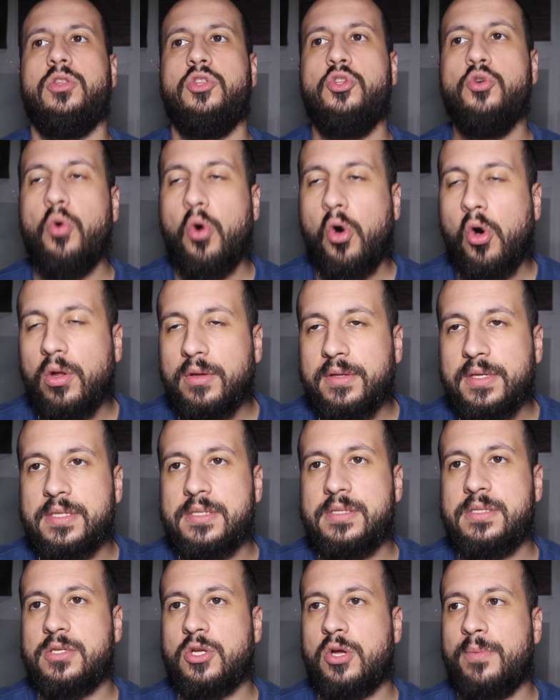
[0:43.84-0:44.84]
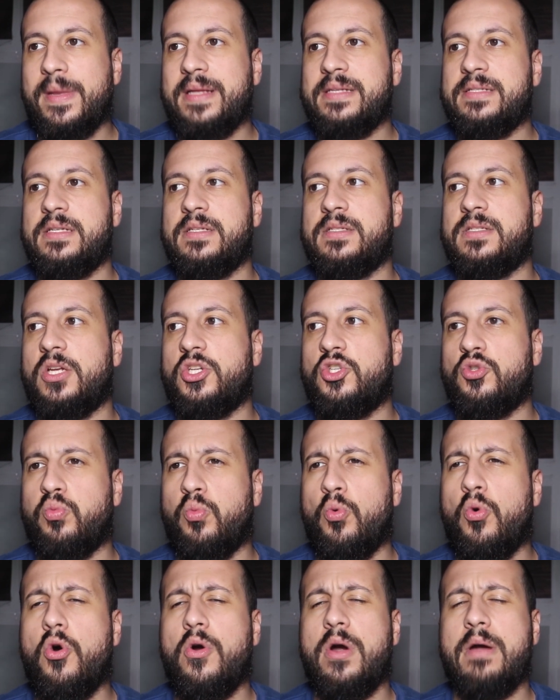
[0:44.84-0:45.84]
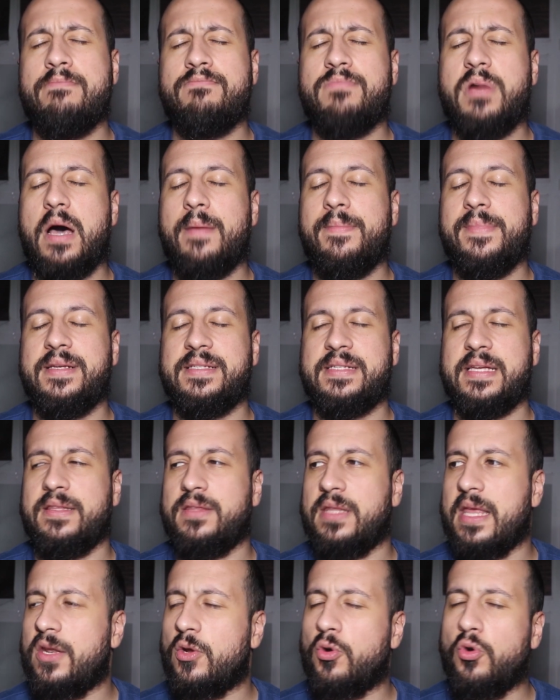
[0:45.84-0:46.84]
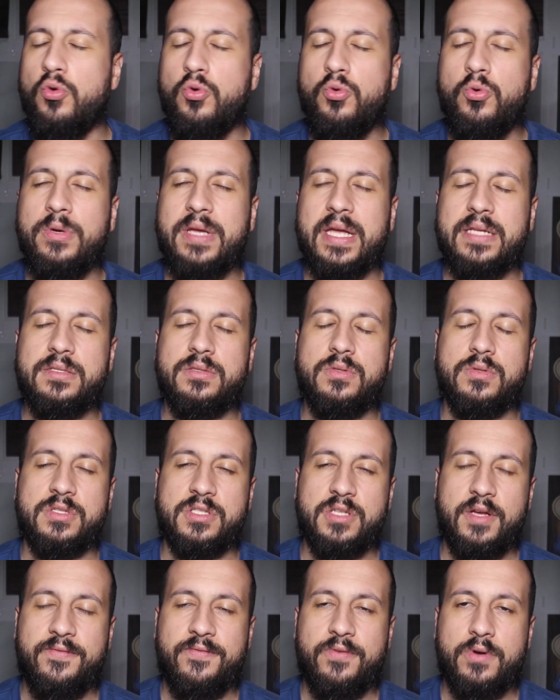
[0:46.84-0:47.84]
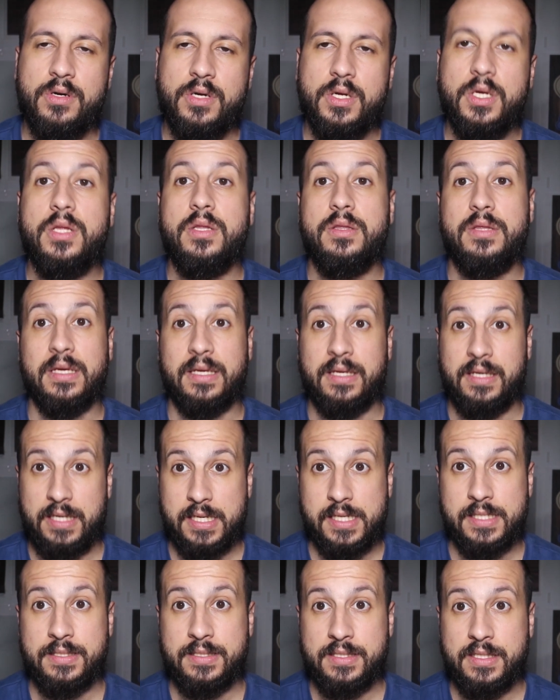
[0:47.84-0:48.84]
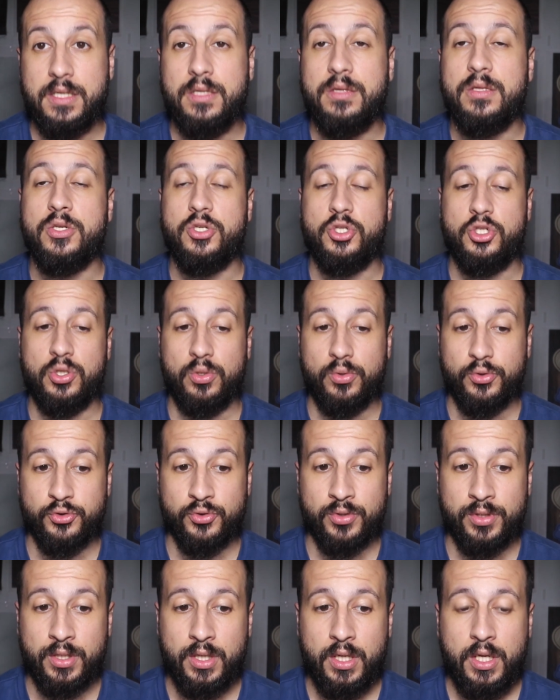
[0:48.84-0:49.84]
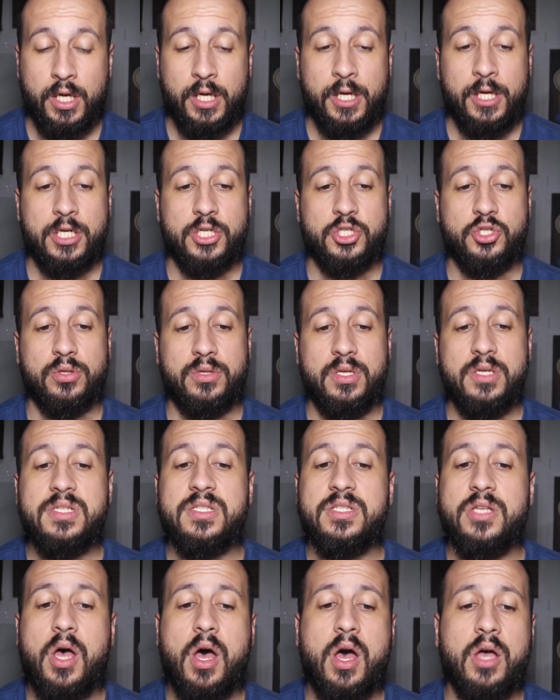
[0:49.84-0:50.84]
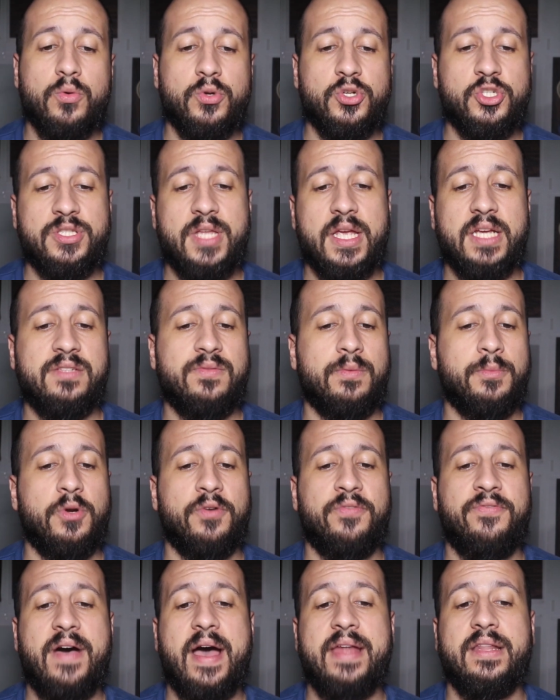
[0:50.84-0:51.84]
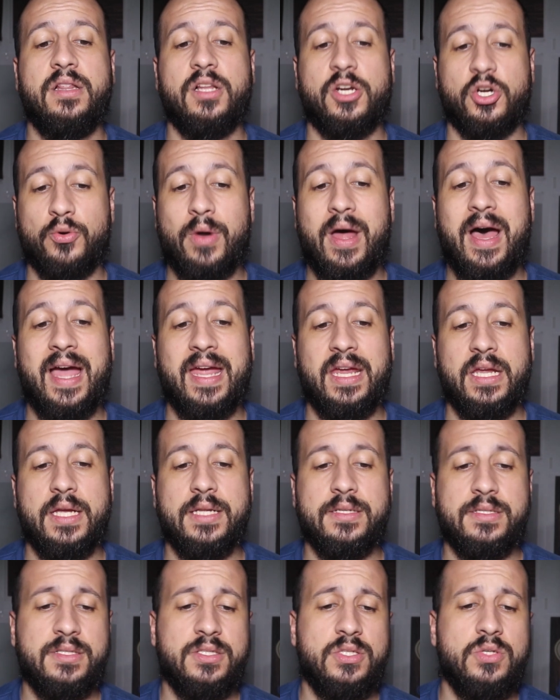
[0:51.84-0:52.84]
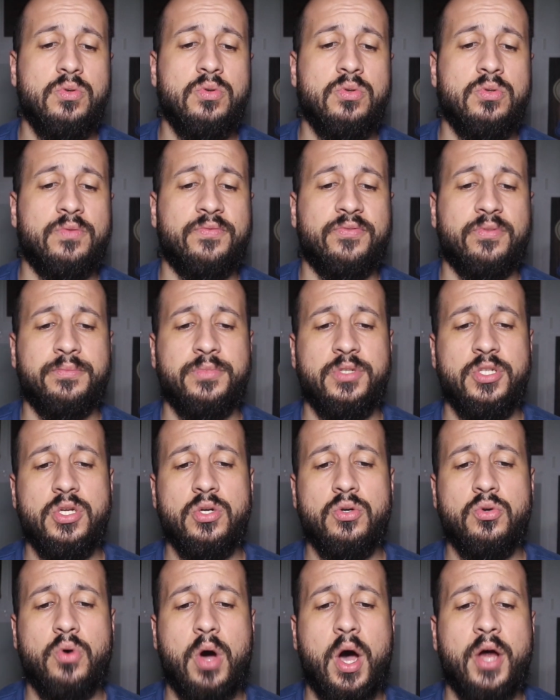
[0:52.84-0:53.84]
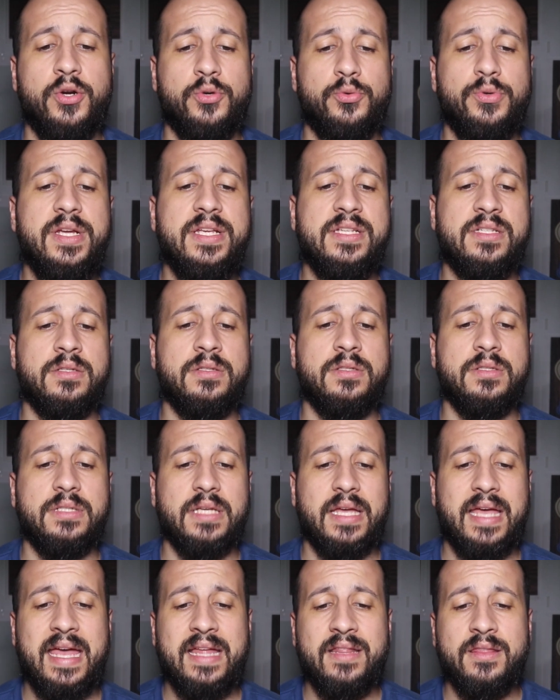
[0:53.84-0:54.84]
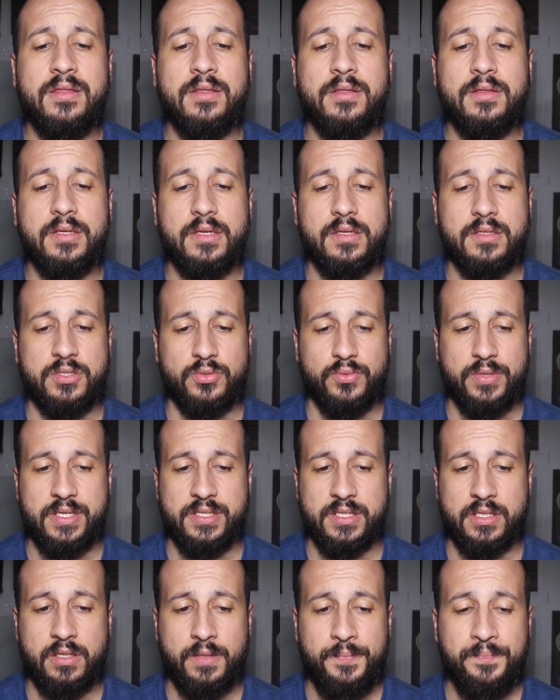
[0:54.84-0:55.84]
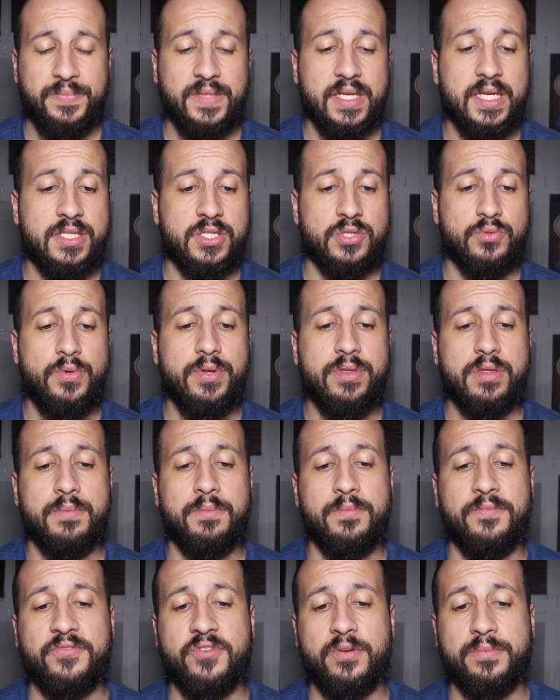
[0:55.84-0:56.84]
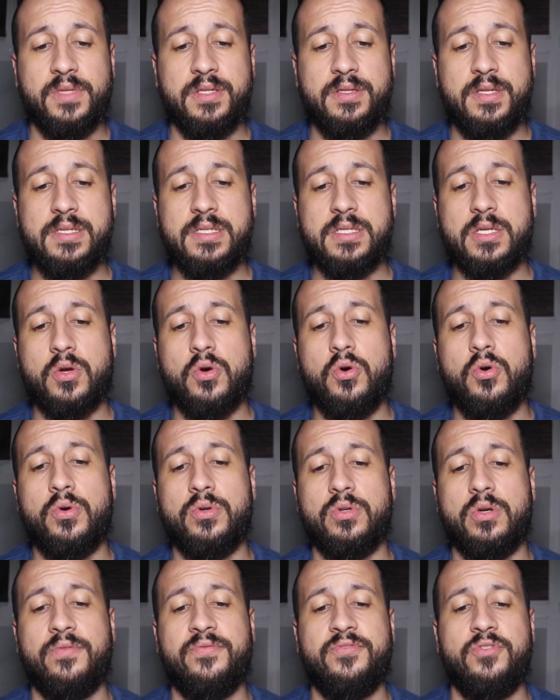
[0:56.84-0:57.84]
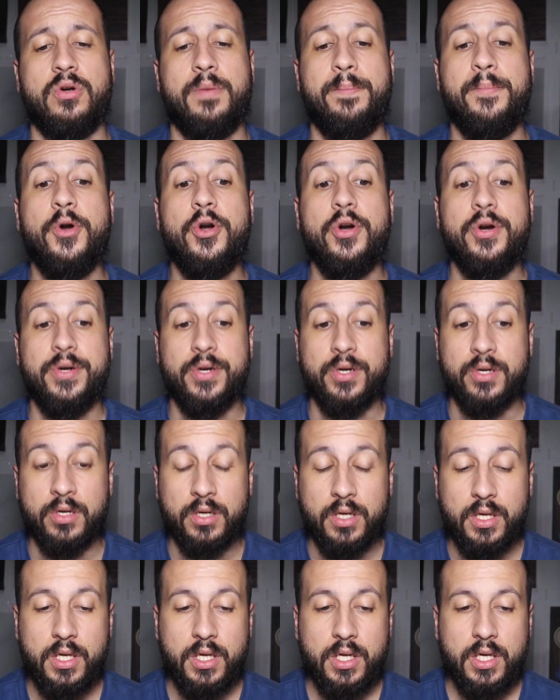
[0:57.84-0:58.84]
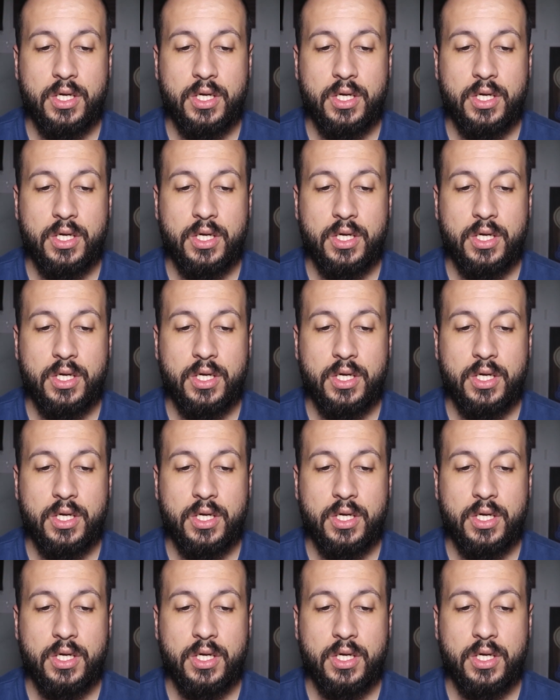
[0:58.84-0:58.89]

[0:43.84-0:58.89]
do all these, commencing such war and bombings, and then who gets to suffer? The kids, the children. So this song, which takes from your final cry, its tune from you unreasoned and its reason, its rhythm from the discord of your murder.